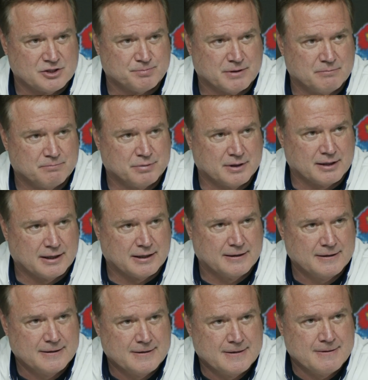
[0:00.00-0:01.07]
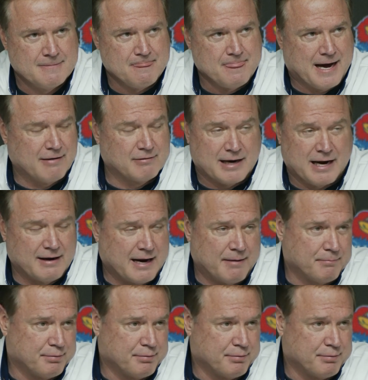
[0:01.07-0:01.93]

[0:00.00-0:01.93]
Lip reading: But I'm